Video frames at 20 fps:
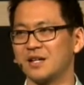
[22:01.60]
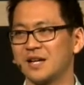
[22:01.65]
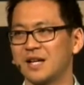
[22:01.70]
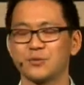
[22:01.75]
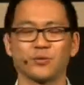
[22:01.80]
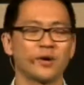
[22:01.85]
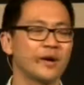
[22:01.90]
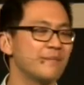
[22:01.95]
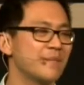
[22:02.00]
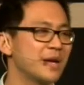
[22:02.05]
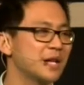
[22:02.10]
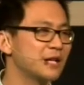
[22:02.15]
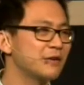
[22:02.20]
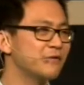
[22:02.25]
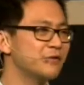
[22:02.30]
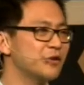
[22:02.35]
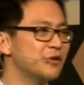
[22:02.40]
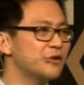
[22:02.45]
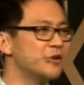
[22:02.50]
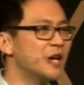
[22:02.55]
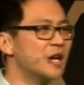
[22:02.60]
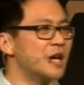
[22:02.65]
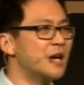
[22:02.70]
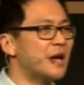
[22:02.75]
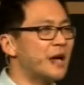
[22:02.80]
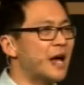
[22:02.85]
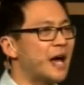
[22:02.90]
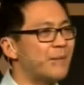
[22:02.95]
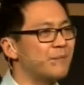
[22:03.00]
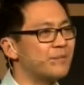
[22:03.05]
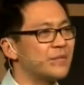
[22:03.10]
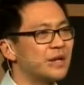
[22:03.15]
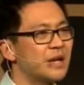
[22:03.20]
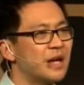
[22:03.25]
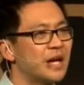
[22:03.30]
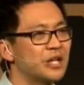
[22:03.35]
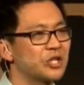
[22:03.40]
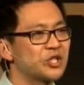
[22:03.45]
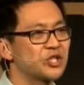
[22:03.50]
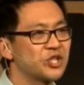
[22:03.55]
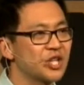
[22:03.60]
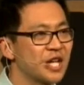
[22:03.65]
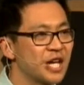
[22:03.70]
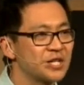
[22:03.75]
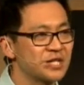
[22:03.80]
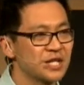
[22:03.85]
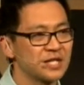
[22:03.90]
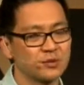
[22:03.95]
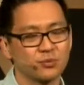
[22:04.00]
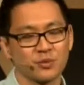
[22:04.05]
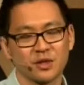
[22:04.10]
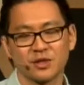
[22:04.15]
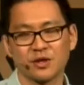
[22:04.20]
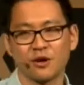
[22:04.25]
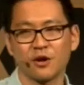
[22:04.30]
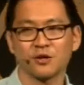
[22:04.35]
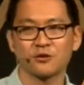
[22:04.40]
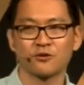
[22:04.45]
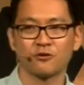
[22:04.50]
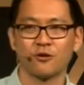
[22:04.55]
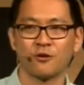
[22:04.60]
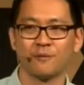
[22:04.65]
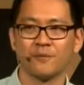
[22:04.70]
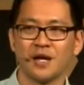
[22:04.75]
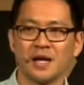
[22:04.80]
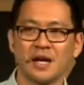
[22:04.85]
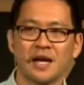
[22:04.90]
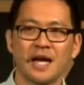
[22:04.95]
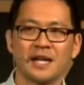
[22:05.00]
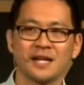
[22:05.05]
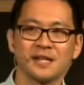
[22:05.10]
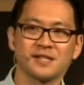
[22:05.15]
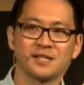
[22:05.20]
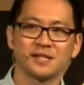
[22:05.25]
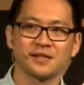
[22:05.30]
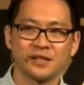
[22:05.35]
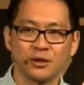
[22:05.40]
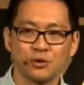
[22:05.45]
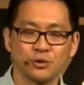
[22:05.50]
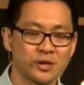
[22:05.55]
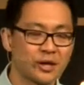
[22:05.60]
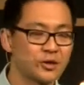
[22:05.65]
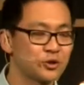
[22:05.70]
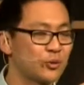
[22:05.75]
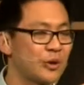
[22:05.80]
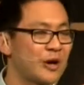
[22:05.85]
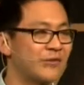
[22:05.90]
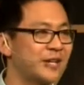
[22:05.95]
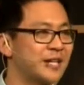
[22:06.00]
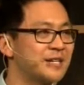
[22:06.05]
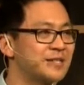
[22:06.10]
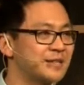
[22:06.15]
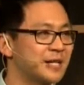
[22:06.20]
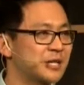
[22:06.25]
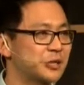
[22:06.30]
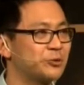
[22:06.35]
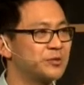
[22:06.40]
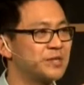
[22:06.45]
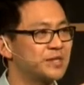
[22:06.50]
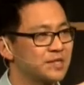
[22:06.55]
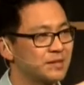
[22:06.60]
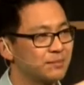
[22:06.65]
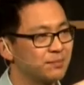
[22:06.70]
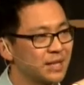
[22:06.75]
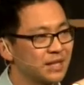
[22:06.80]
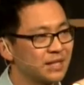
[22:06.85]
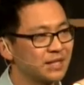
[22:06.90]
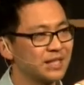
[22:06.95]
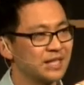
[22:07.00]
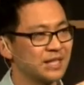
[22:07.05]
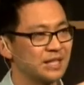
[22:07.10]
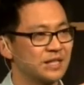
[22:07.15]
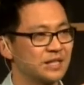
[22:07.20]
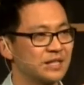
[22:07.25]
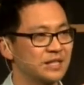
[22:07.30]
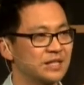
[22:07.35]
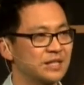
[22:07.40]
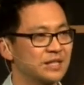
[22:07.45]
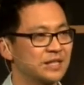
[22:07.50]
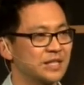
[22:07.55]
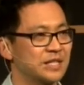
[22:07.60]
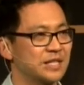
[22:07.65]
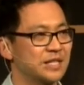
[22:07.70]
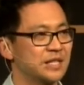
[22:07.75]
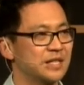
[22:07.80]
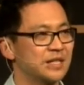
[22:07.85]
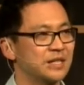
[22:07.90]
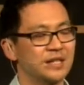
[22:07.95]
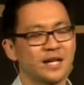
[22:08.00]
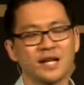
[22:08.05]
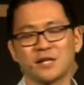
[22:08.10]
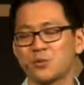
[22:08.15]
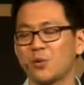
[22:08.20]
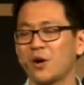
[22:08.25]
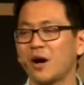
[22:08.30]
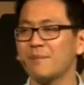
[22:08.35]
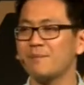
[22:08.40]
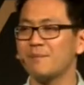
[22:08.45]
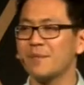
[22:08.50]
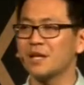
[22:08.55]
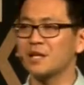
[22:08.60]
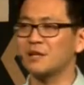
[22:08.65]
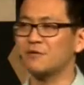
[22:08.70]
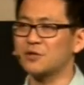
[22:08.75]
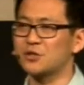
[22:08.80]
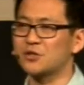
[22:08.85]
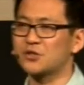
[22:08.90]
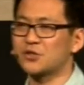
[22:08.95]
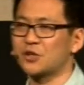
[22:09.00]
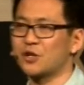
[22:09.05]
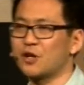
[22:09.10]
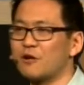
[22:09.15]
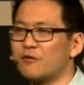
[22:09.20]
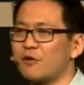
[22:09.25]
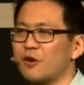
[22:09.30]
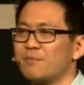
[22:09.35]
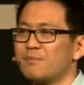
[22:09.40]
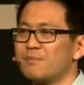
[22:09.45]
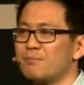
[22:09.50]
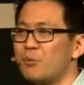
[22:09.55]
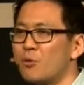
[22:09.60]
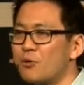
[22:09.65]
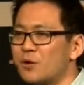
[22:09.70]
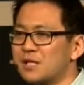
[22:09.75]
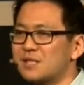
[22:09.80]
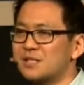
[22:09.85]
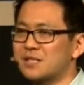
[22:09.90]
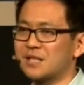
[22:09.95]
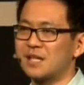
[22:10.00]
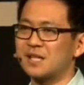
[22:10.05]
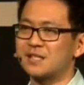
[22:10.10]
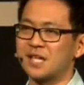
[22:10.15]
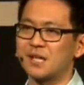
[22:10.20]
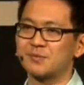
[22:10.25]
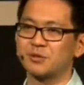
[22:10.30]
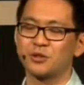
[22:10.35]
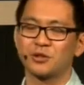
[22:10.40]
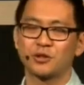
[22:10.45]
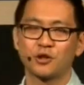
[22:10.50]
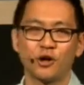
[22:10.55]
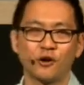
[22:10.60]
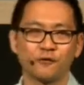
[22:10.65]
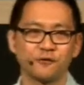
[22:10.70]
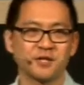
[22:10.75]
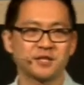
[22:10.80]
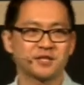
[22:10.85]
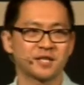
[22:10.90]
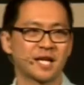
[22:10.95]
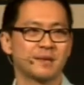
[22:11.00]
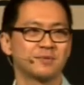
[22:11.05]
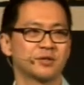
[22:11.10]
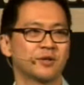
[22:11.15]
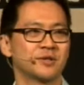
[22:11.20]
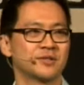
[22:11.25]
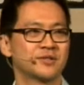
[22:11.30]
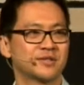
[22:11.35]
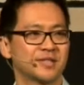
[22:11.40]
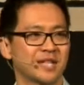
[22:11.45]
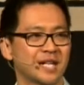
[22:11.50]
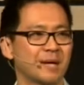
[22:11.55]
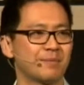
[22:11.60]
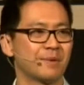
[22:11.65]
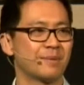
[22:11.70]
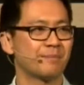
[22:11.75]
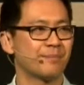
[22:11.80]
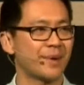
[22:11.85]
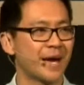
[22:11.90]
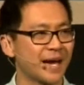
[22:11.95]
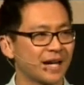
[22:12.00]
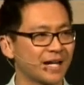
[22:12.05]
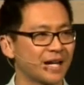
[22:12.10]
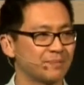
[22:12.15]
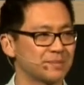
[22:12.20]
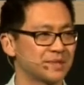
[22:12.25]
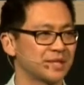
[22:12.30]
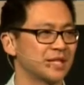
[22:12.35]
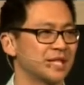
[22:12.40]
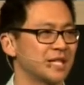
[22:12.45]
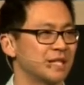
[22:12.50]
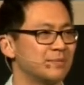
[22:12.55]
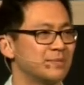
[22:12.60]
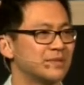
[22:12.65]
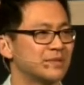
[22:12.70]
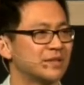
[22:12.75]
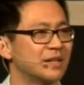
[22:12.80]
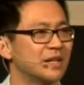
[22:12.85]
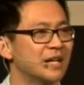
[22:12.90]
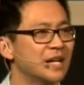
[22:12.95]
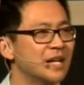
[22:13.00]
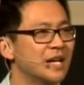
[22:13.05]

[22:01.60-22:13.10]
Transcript: It's why many of you share Jesus with those who have an intellectual disability. It's why many of you serve on morning tea teams, on coffee teams, on setup and pack up teams.